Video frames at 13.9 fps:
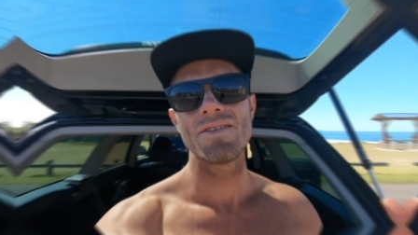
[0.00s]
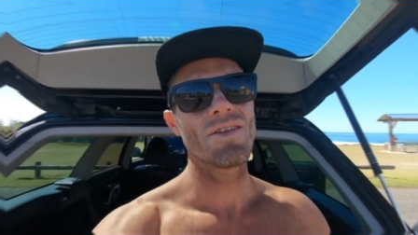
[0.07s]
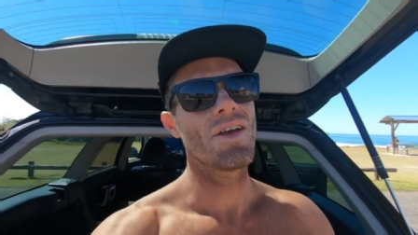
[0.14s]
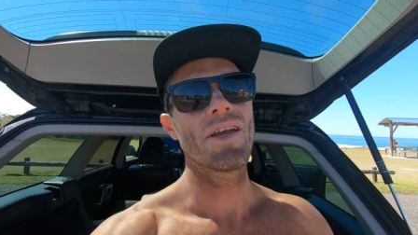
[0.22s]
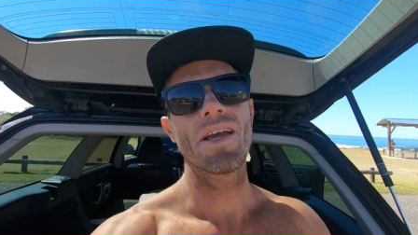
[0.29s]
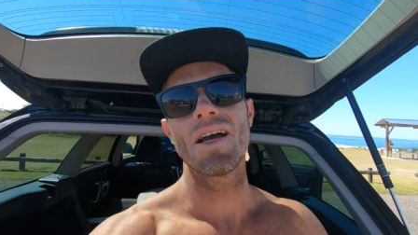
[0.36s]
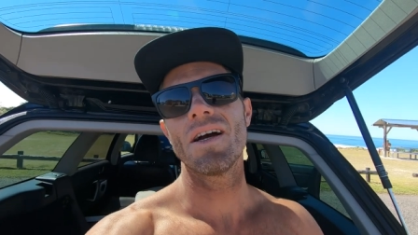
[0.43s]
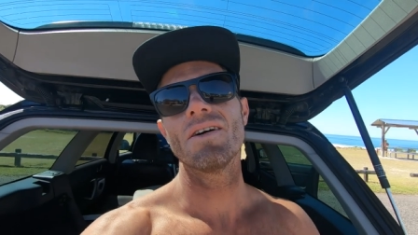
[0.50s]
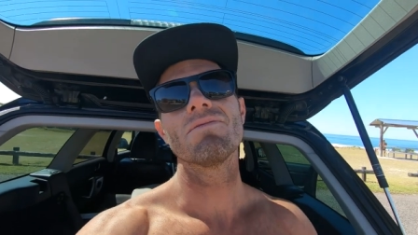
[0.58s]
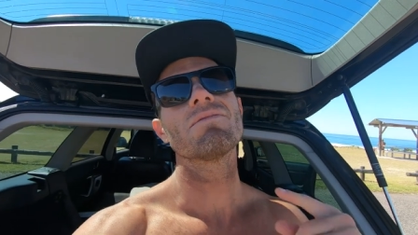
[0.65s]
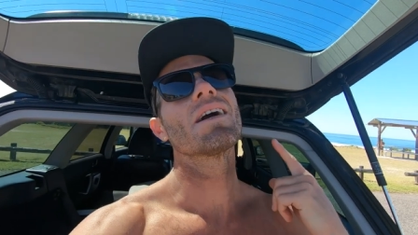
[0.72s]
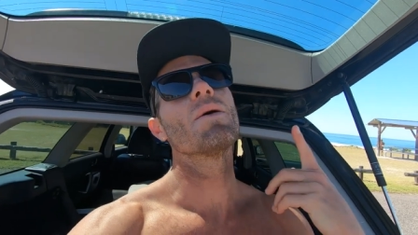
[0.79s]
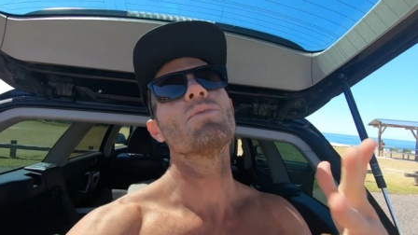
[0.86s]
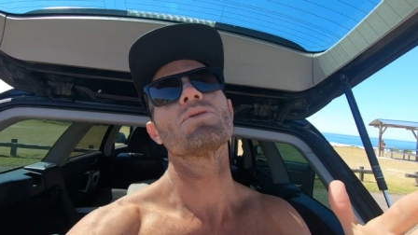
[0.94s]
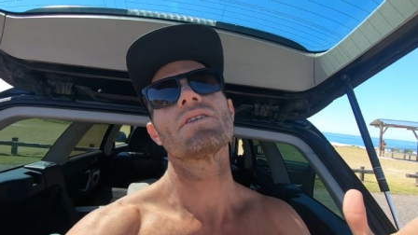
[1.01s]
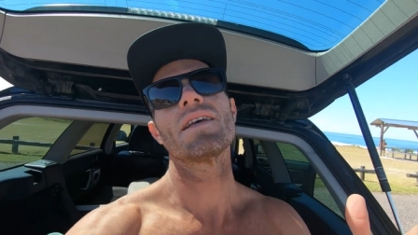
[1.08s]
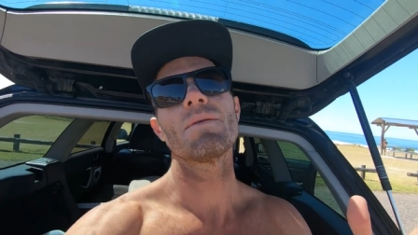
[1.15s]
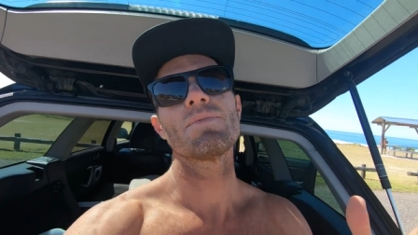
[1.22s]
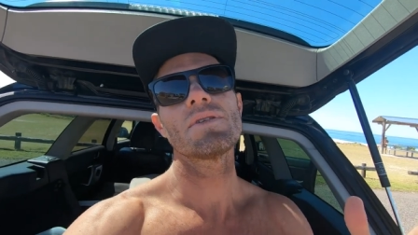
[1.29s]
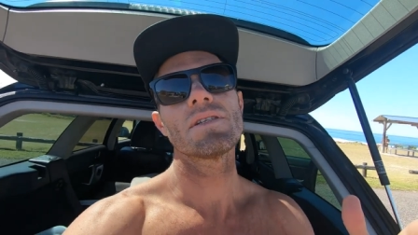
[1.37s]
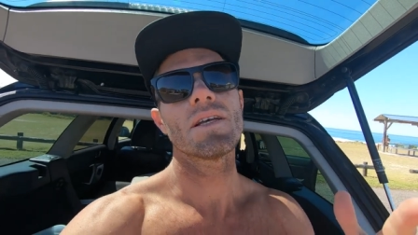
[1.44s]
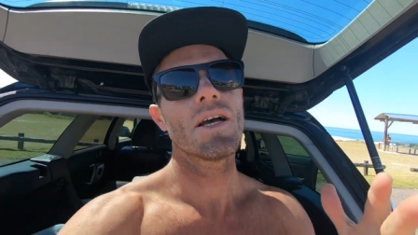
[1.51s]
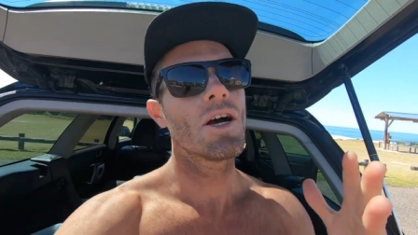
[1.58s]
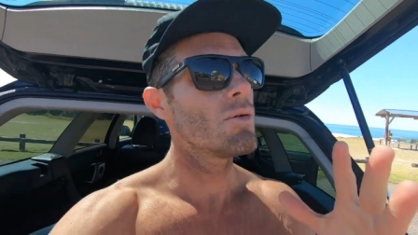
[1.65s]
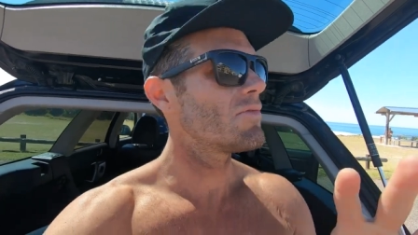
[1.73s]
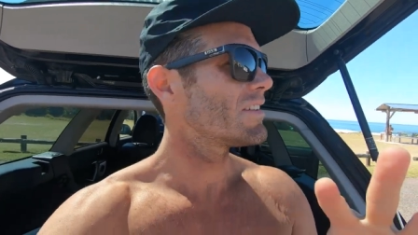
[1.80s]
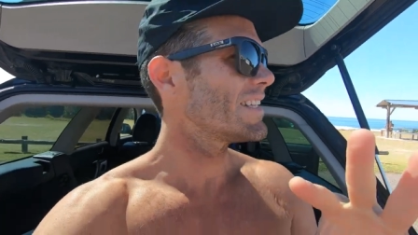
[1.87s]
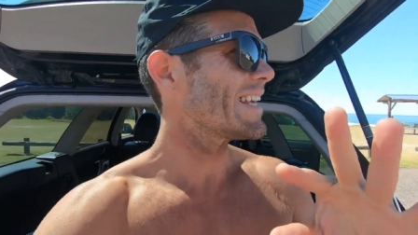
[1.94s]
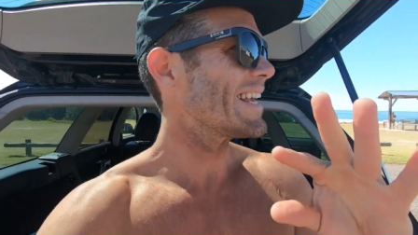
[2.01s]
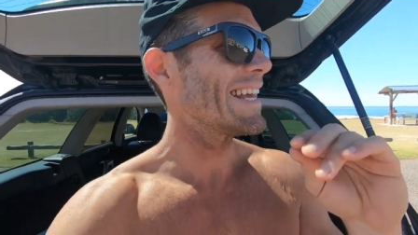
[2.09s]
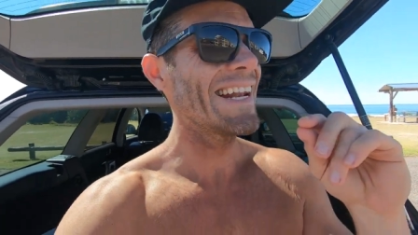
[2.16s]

So there you go, couple tips. Hopefully